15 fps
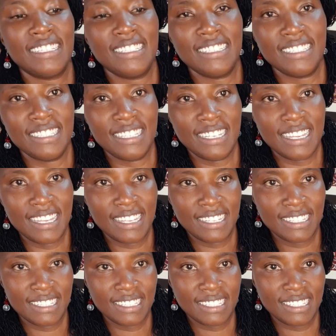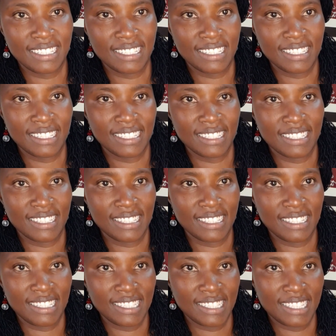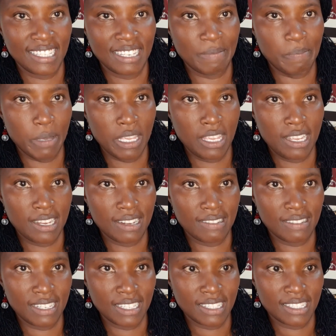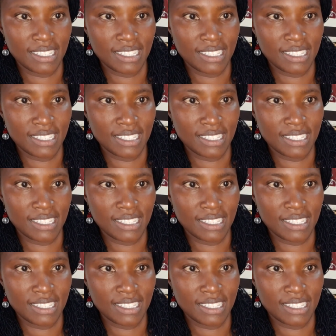See that? You see the peak on it?